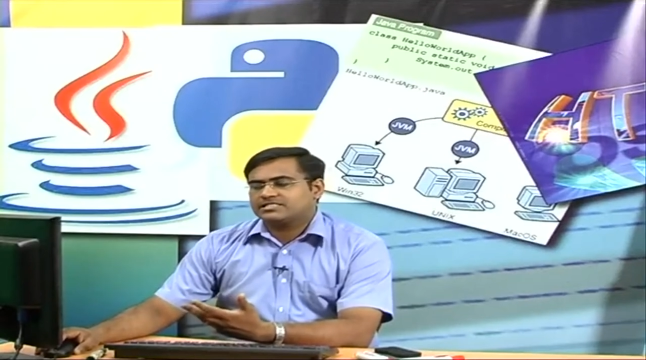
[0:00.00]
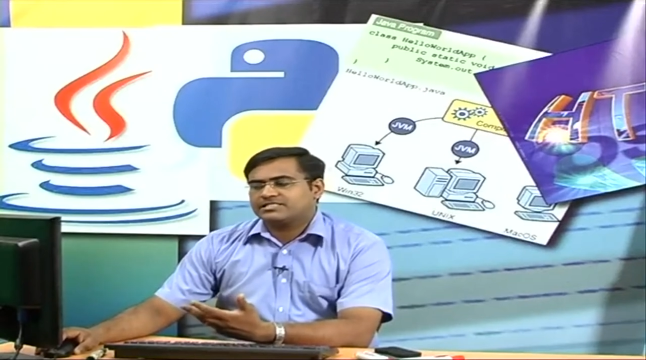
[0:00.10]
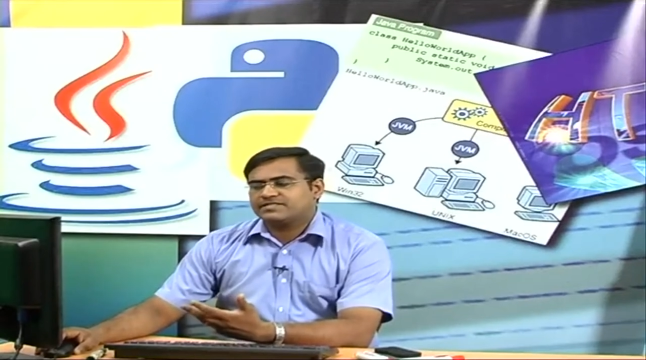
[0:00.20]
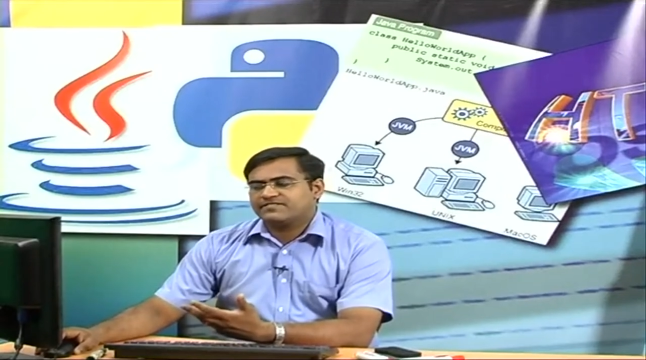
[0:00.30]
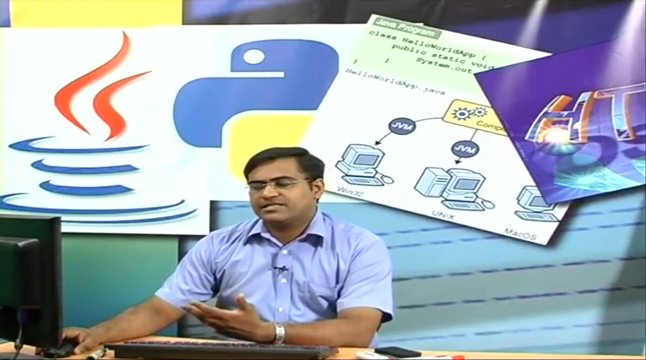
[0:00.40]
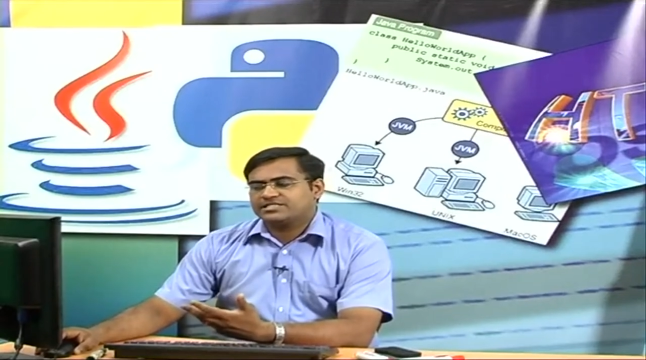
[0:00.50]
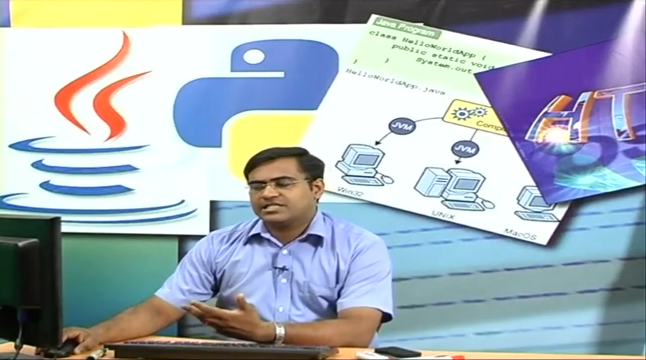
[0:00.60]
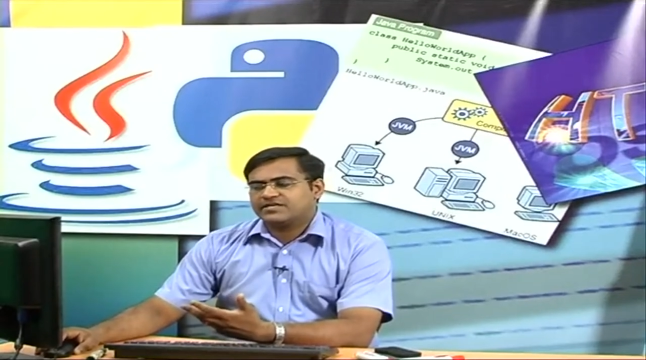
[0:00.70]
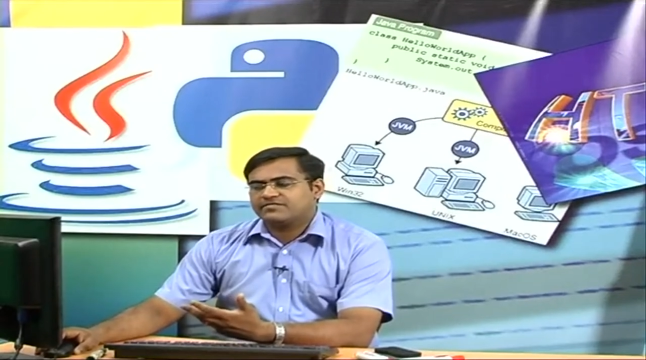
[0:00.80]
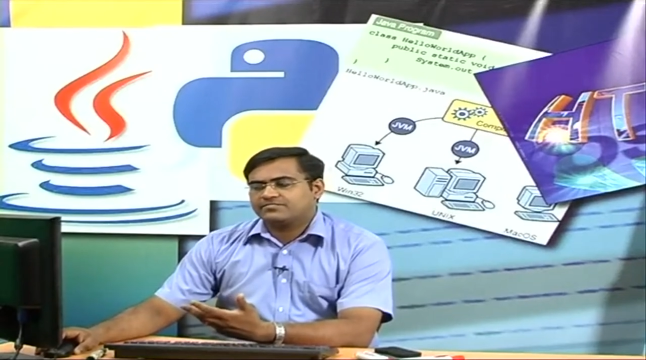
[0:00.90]
Certified
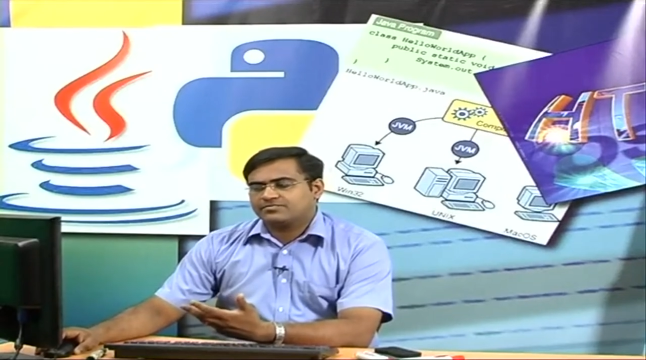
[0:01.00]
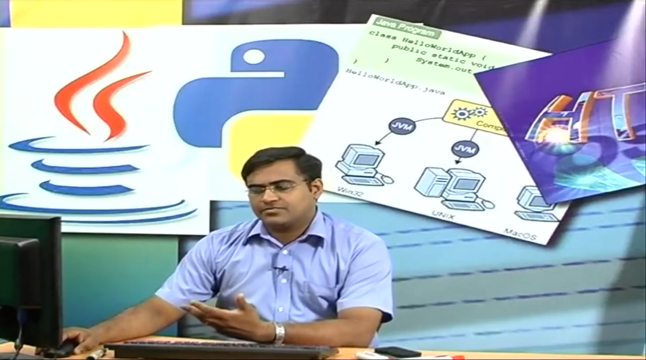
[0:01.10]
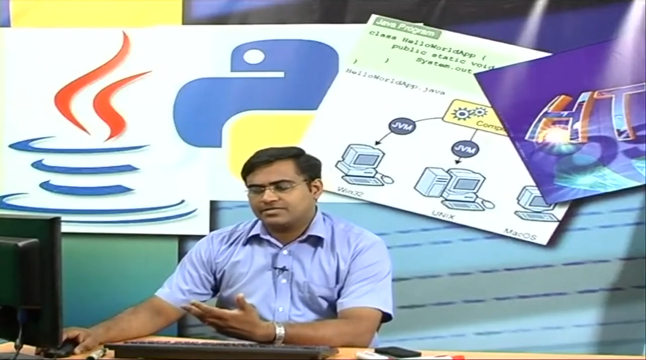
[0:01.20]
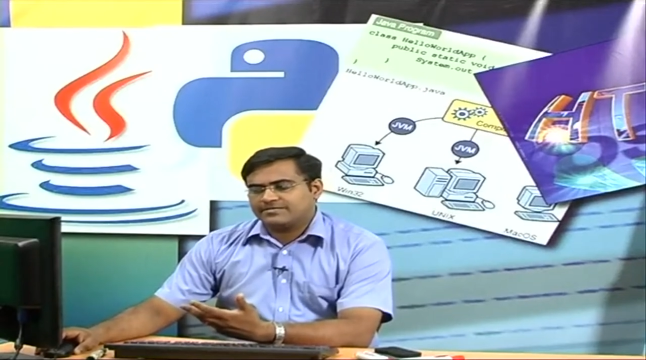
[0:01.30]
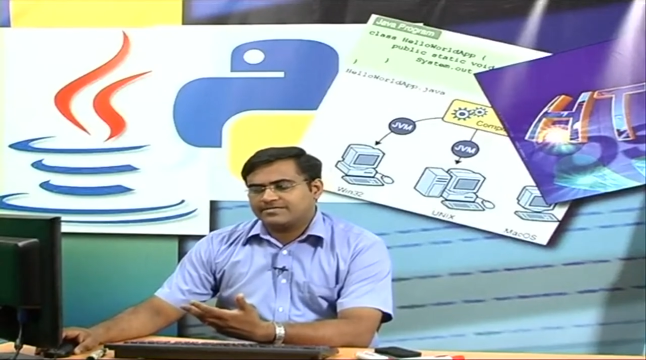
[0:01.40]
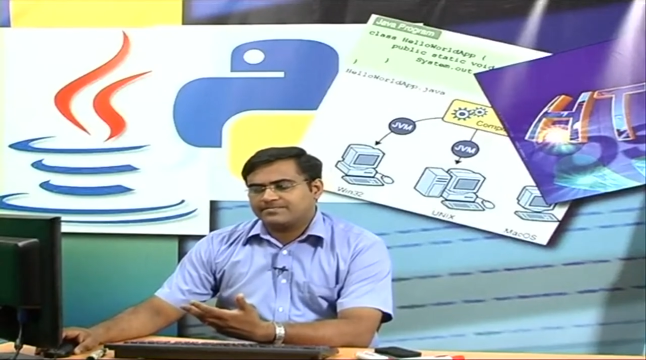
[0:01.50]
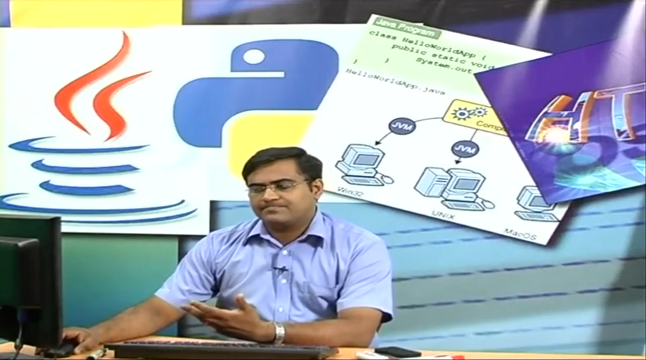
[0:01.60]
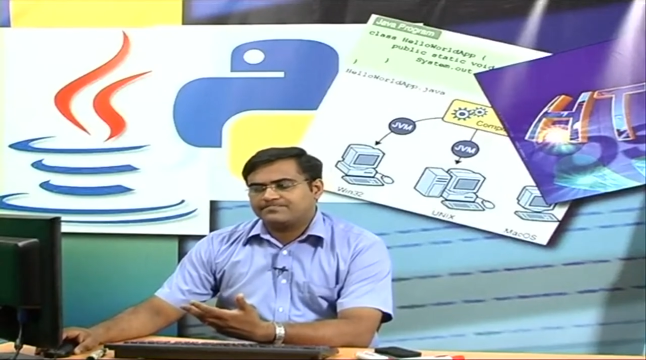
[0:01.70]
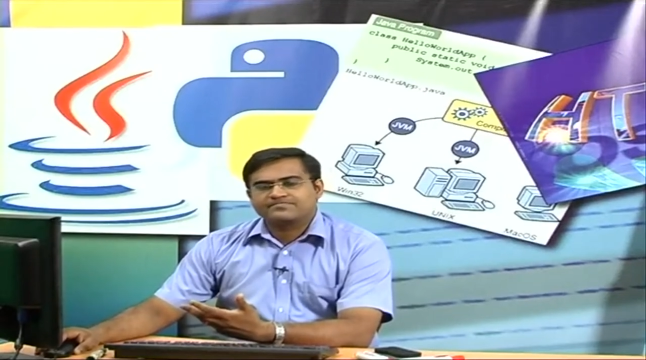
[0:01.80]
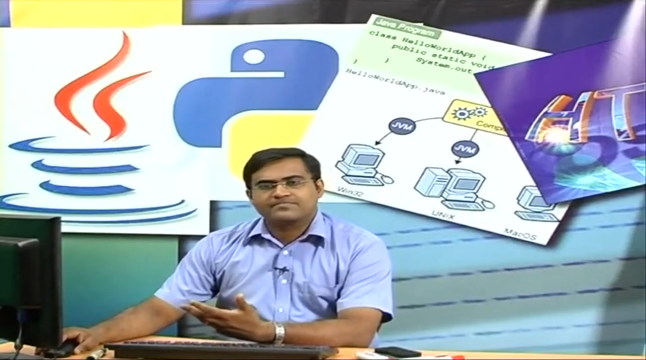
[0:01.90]
Java Programmer.
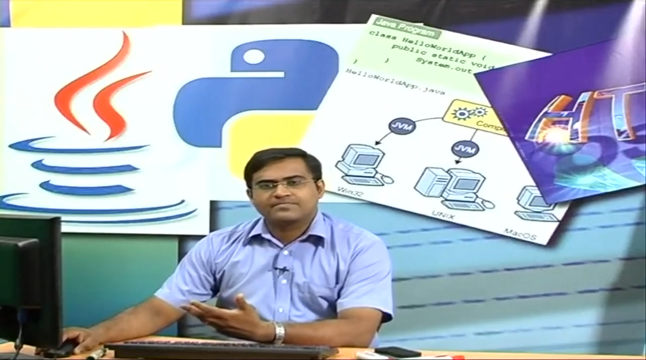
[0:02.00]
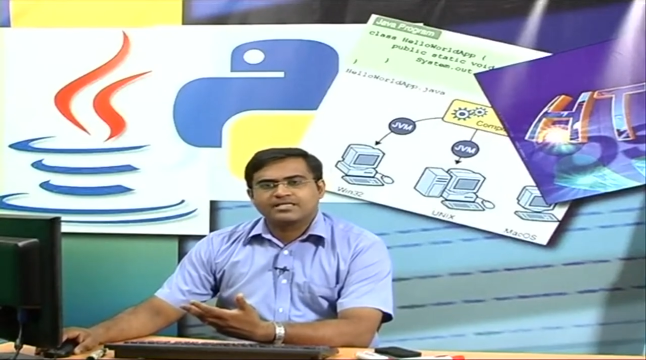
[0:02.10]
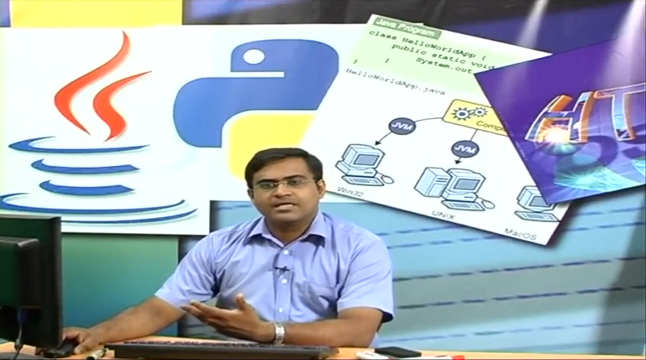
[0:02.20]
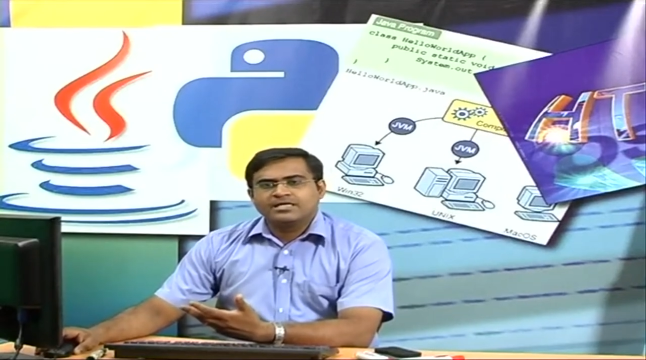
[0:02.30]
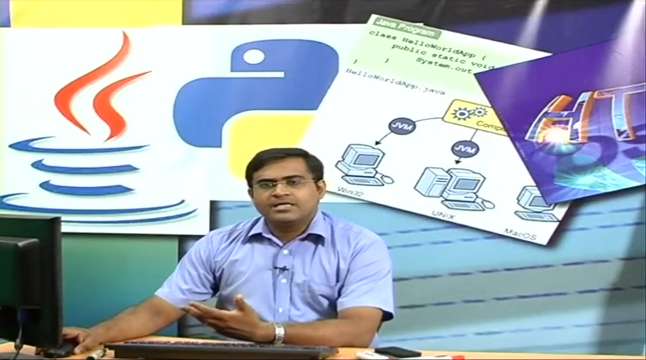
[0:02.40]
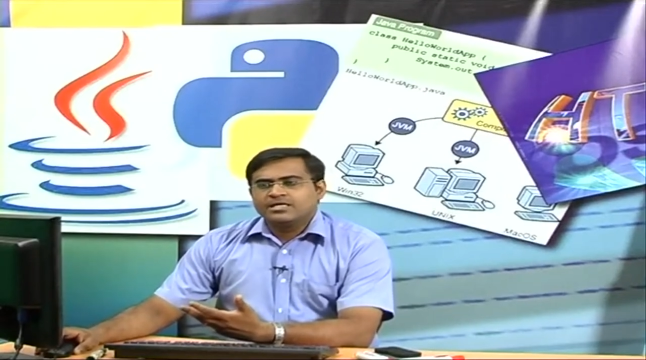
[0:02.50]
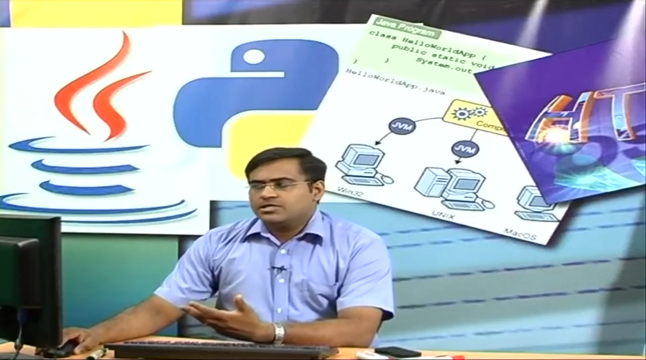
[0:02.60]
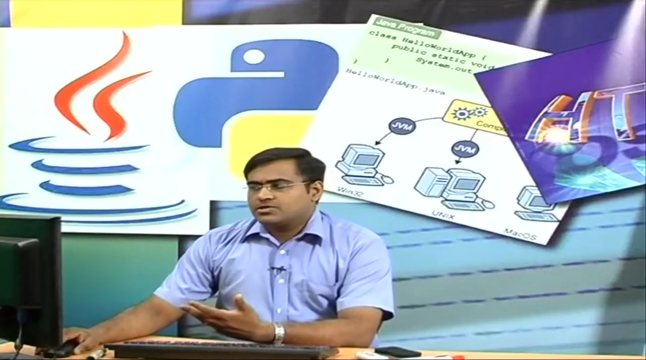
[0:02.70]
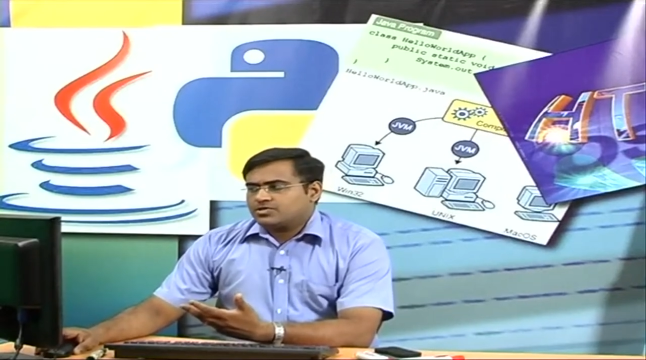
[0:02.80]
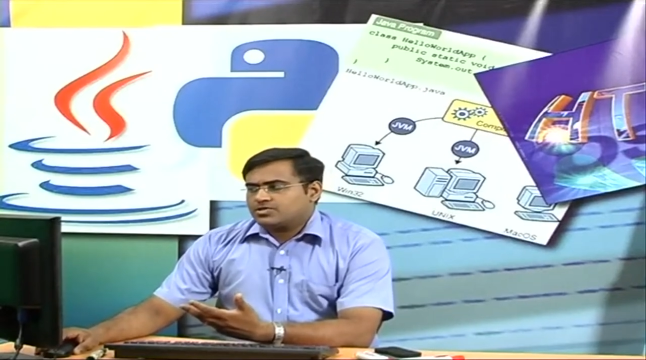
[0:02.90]

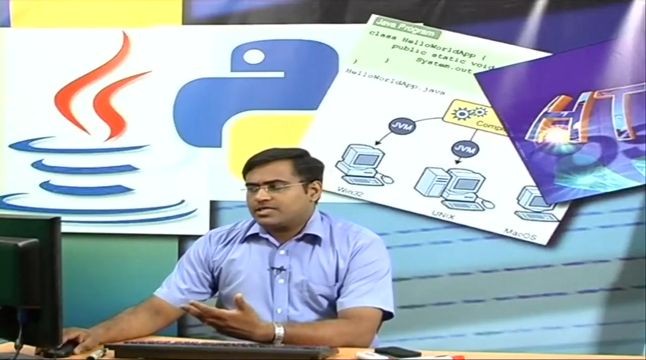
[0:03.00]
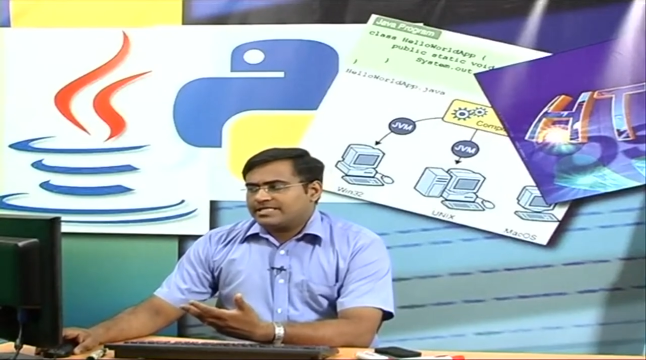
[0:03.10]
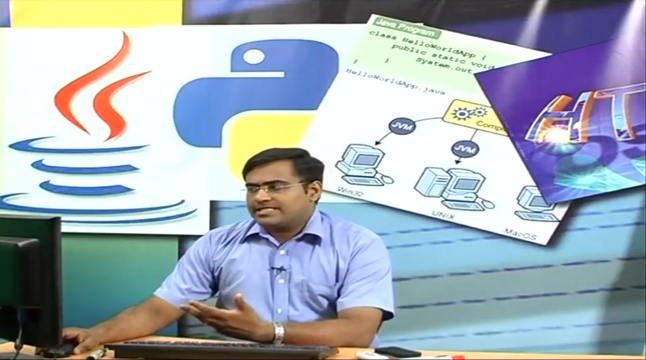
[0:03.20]
So that